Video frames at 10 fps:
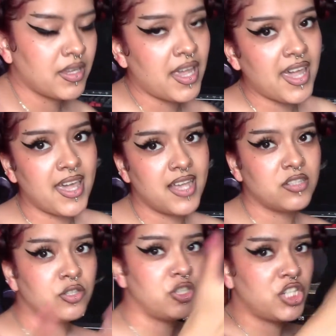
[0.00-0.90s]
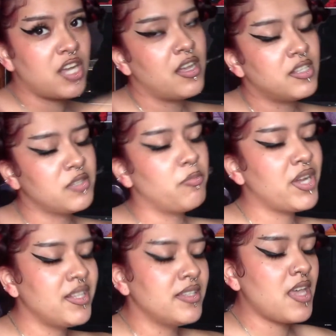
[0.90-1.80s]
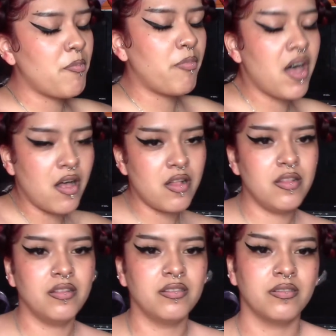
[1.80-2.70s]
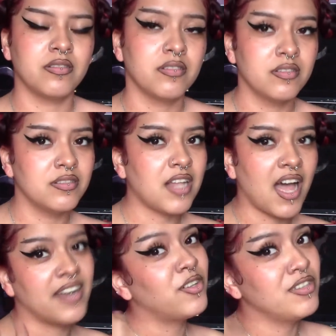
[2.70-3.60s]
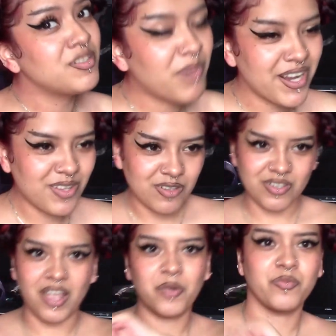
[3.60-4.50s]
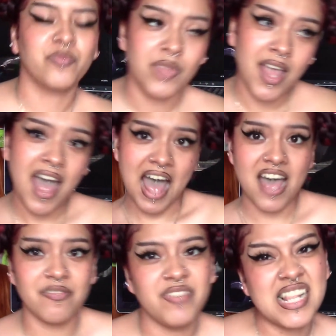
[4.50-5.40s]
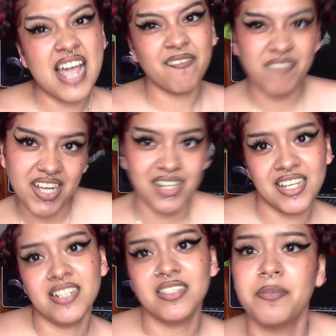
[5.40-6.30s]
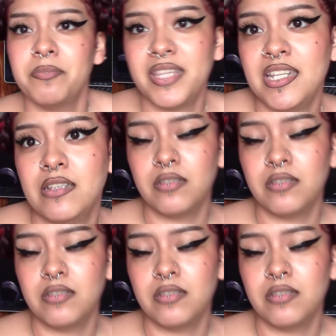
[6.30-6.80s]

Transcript: It's just principle. Nah, I know this part though. I feel like fucking something.